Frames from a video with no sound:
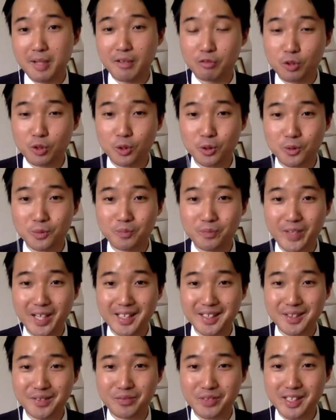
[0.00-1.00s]
my role
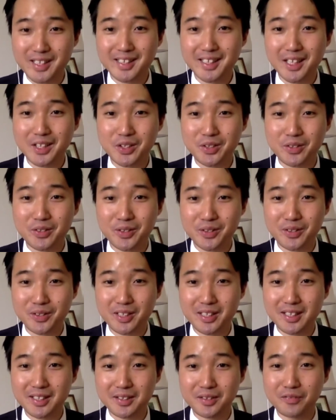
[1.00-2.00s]
as a researcher
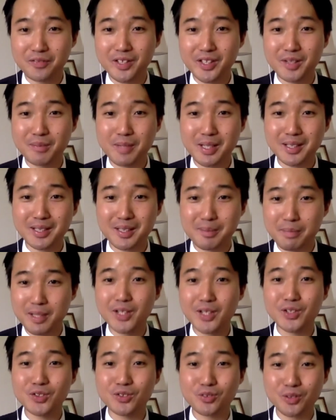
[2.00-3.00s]
isn't fundamentally
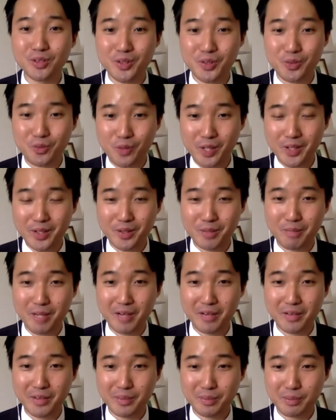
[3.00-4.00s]
pastoral in the way that a
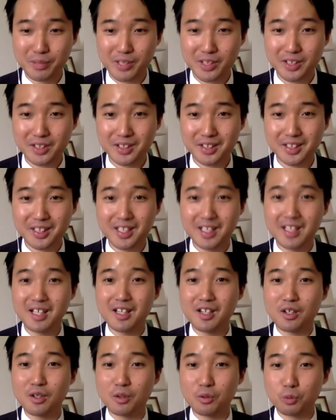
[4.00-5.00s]
parish priest's
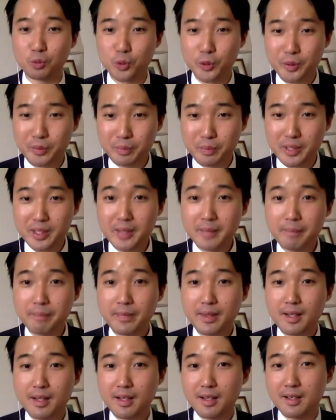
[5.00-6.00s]
would be.
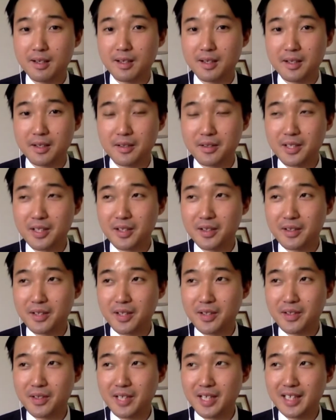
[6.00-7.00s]

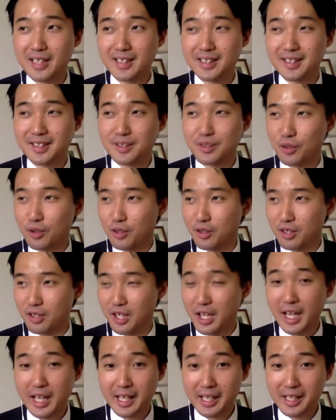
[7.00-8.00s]
Nonetheless,
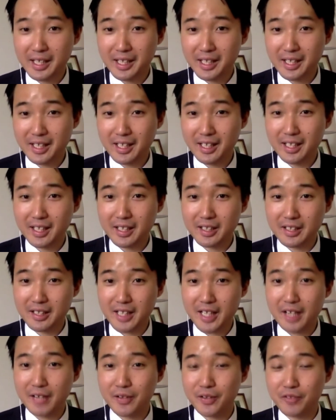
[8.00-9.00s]
in
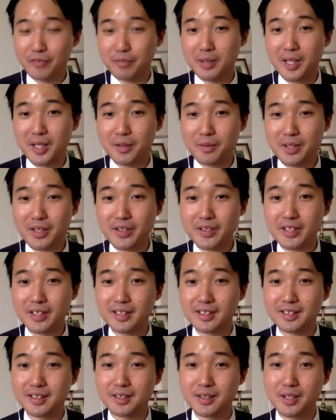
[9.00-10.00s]
the area of
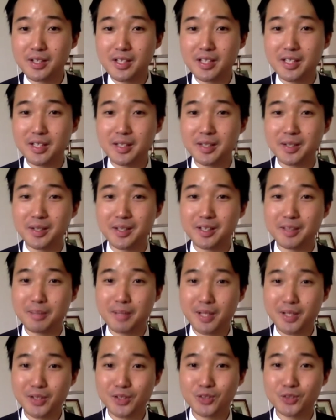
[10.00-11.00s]
bioethics, the
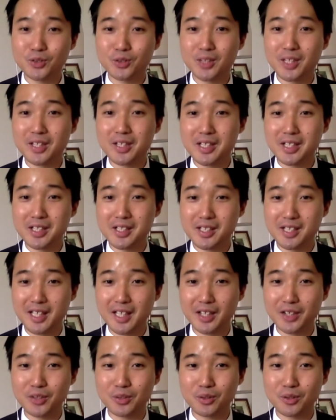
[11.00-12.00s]
pastoral and the
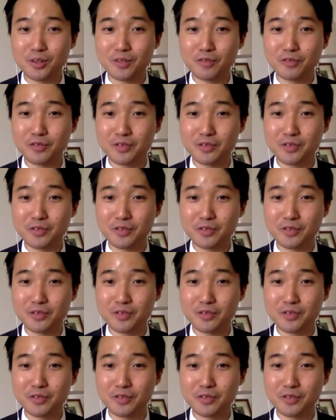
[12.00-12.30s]
intellectual